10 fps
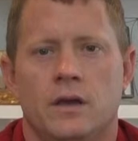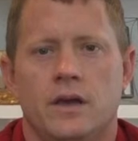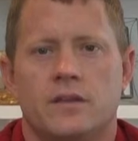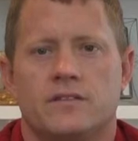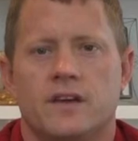
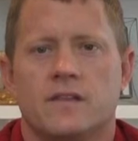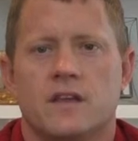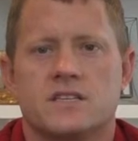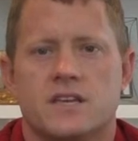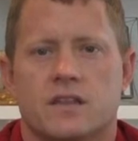Hey, it's Dan
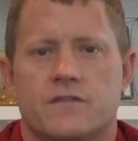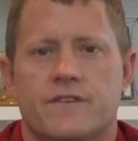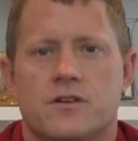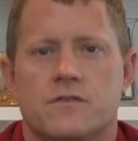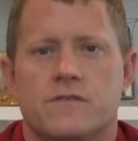Lesniak, the
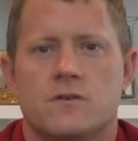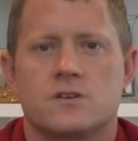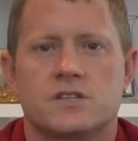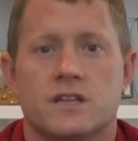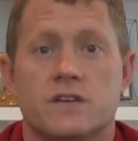founder of the
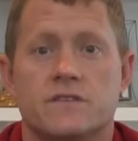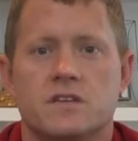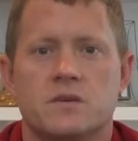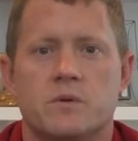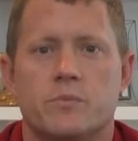Orange Line Living
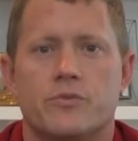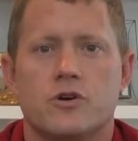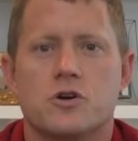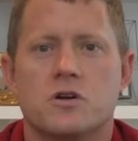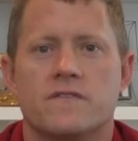Team and
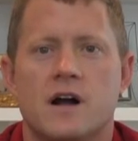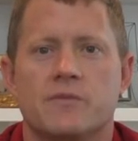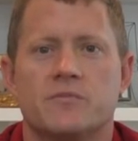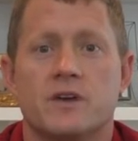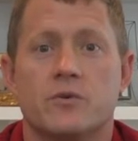broker of
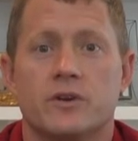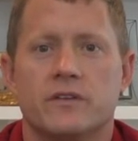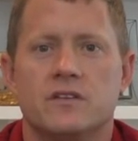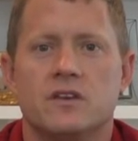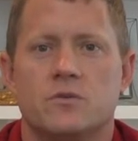Optime
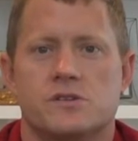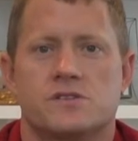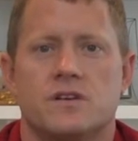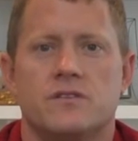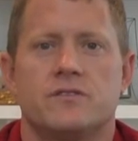Realty, which
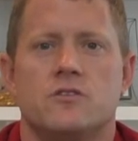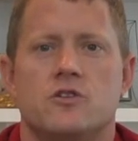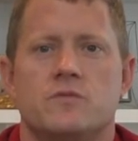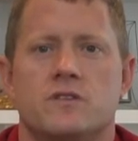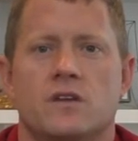is also
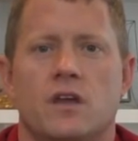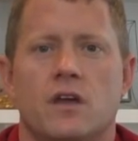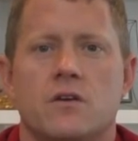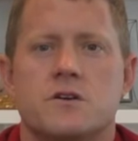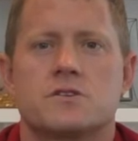home to the
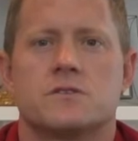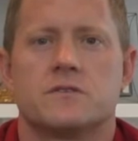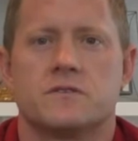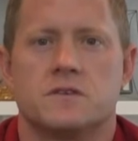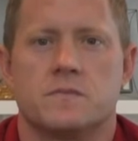Carrie
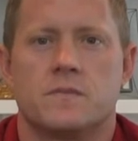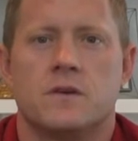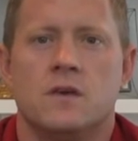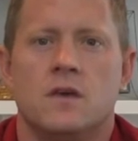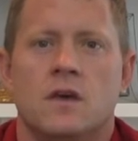Scholl team.
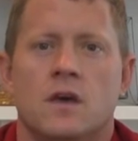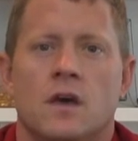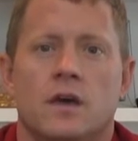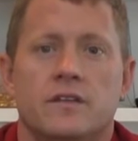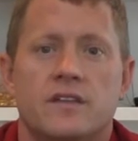
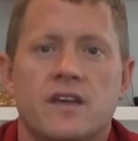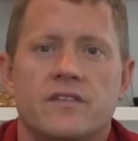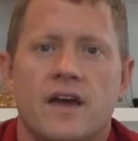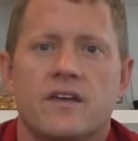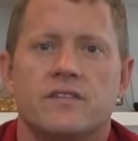In today's
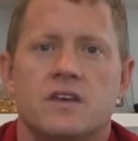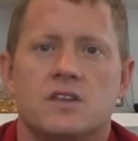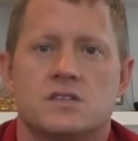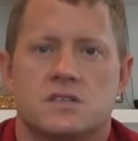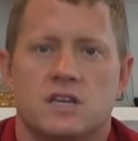Ask the
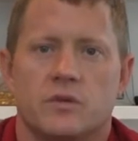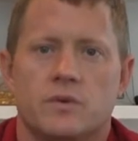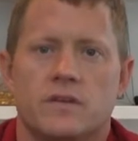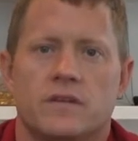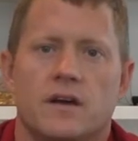Agent
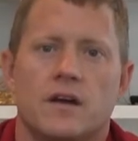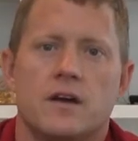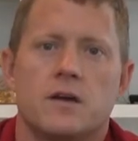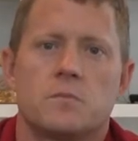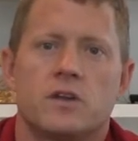segment,
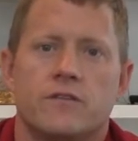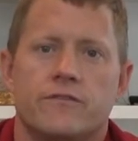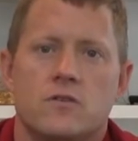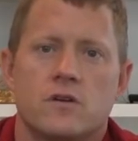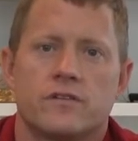I'm going to
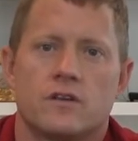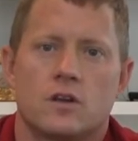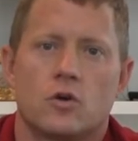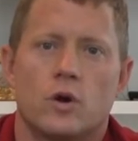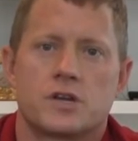focus on
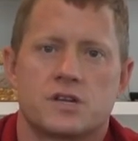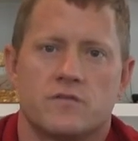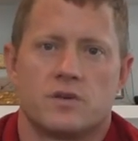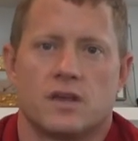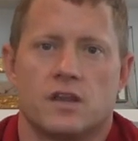a question
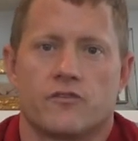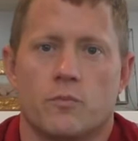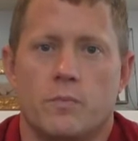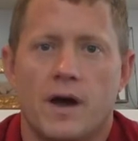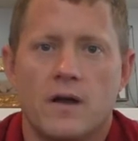I've been getting
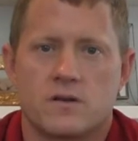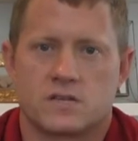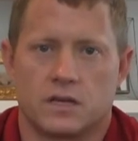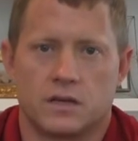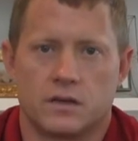from
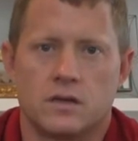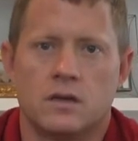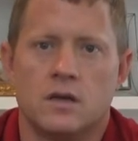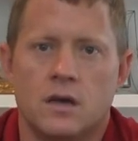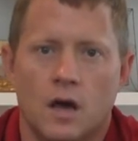buyers lately
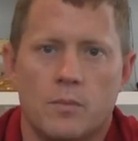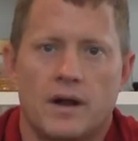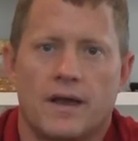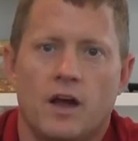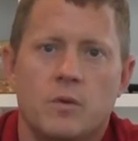
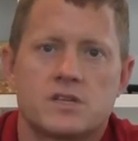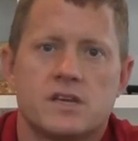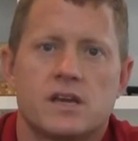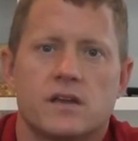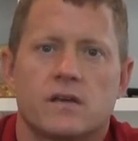about how much
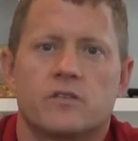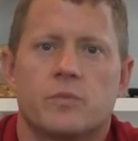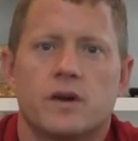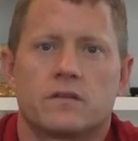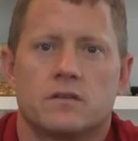they can
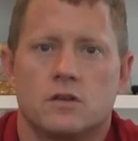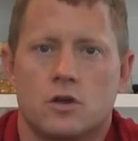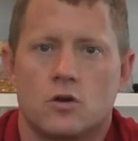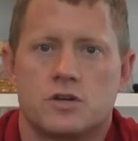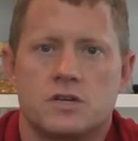expect to
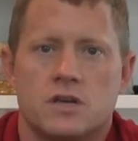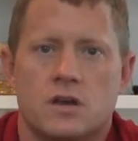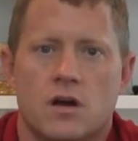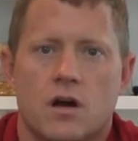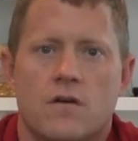
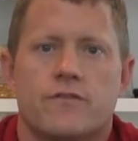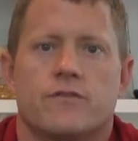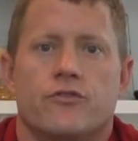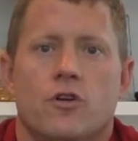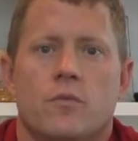negotiate
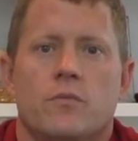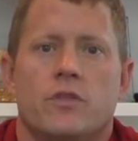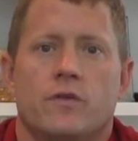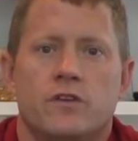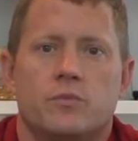off from
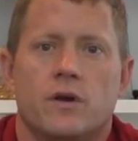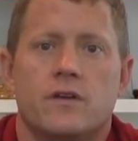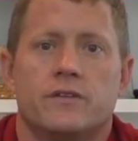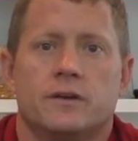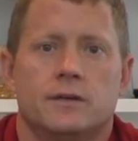the list
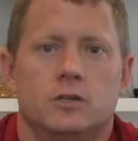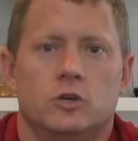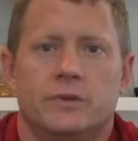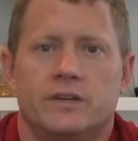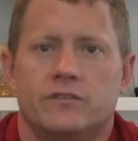price on a
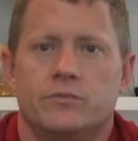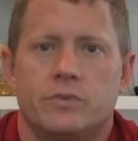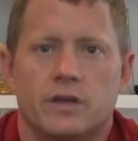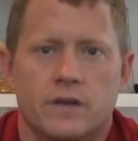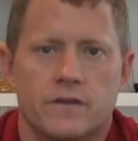home. And I've
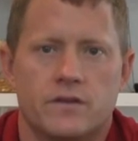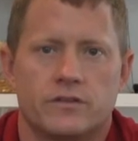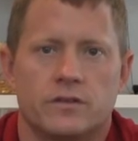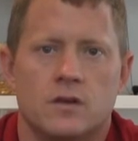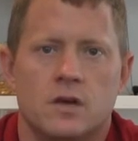been getting
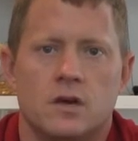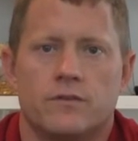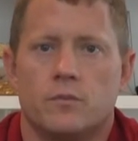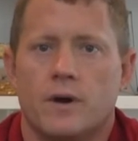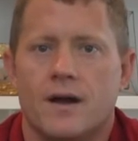this
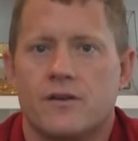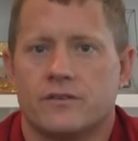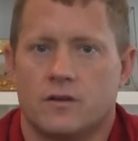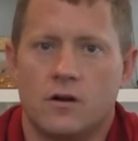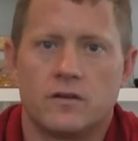from buyers
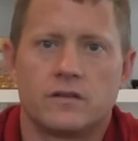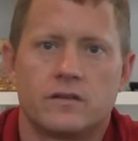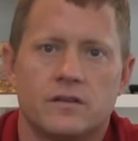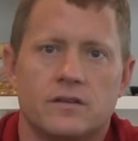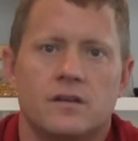in
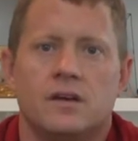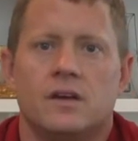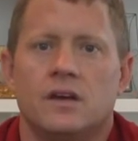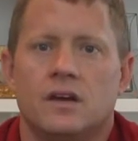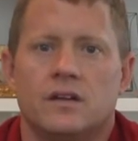Arlington,
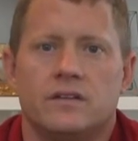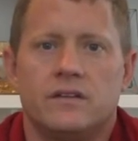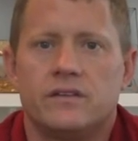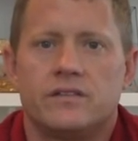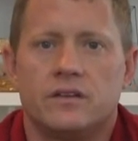
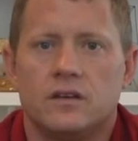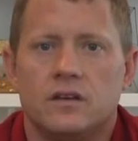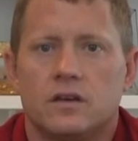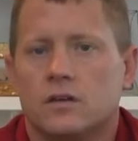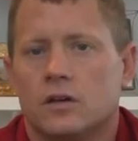
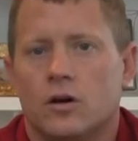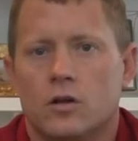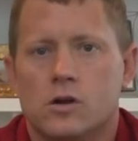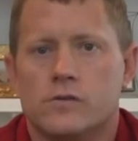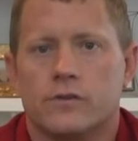DC, and, and
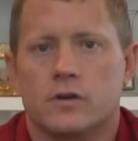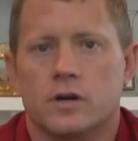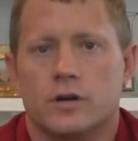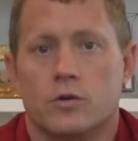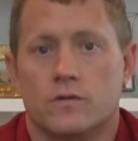all
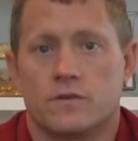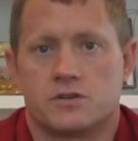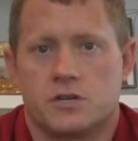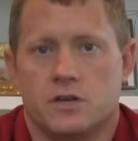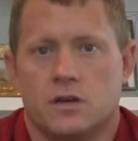over uh, Northern
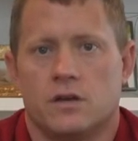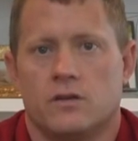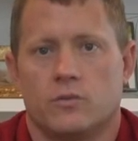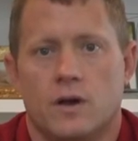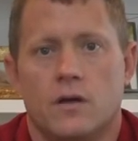Virginia
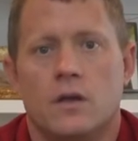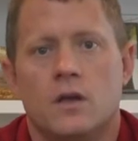as well.